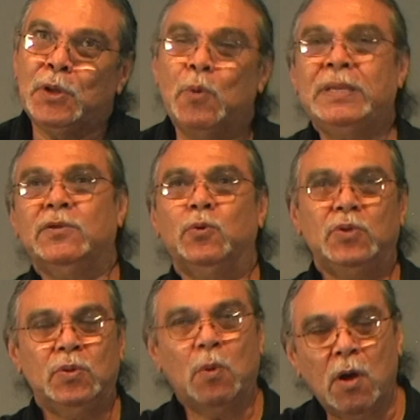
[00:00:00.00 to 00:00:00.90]
knowing who
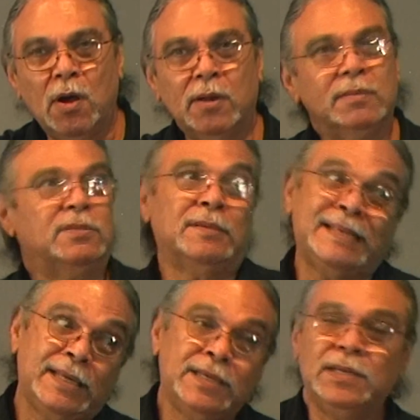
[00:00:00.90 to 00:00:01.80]
you are,
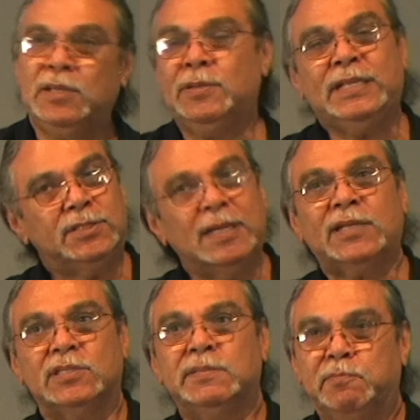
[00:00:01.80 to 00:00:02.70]
you need to
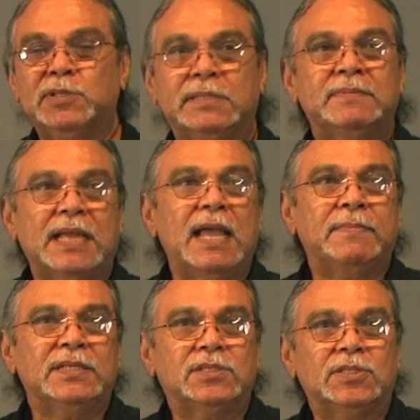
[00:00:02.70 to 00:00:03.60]
actually put some
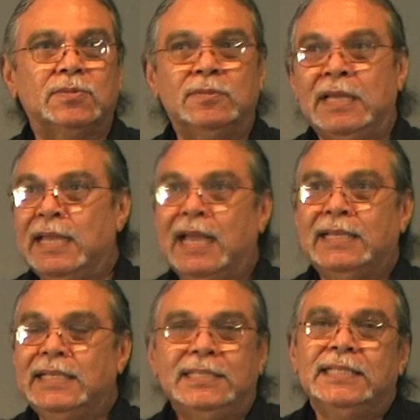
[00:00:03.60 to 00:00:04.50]
time into
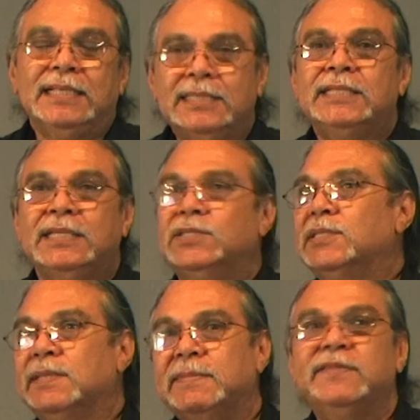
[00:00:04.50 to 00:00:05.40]
at least listening to
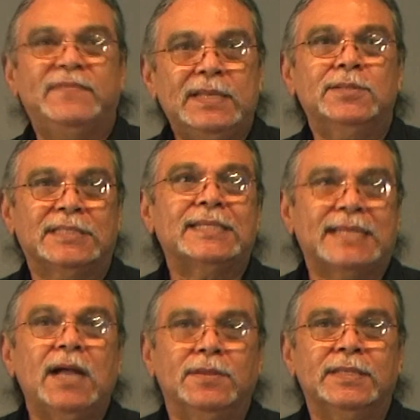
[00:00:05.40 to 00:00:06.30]
some of the videos that
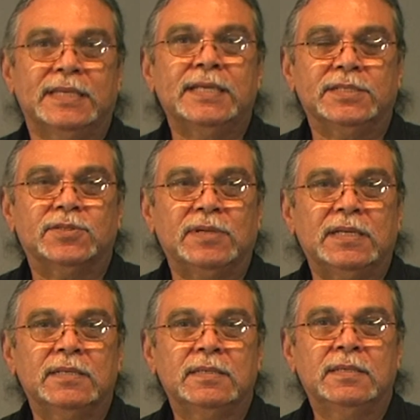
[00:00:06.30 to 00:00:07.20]
tell you the history.
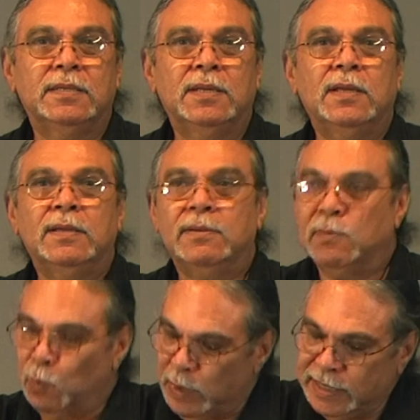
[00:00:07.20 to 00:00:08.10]

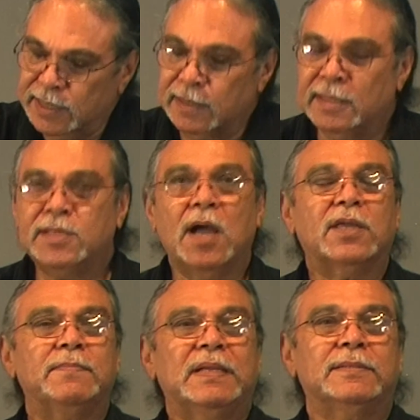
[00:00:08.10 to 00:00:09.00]
Read the
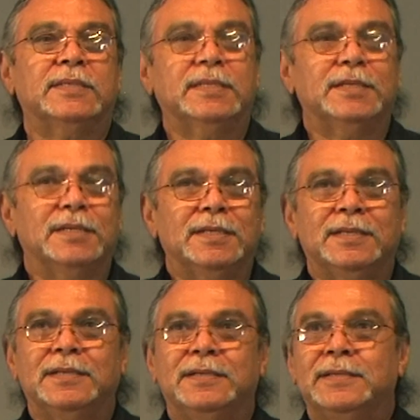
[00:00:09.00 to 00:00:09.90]
documented
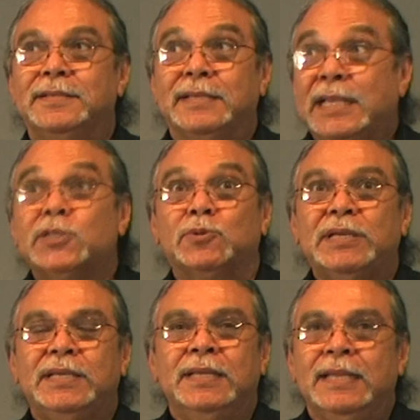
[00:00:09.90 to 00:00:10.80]

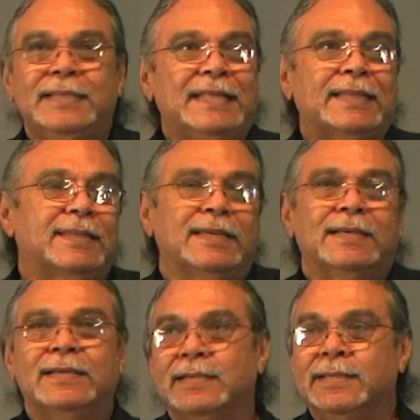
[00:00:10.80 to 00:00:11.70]
history, not
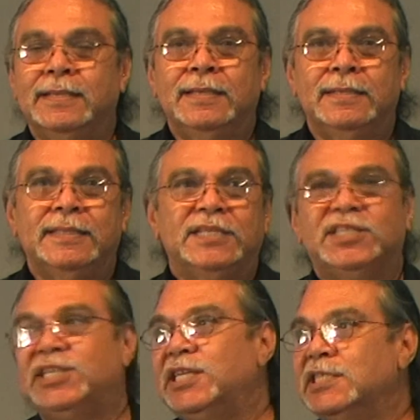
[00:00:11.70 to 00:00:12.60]
the
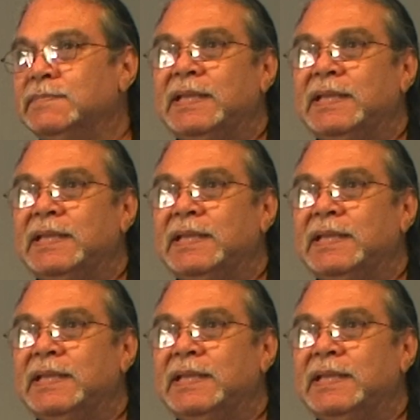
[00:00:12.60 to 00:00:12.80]
cheating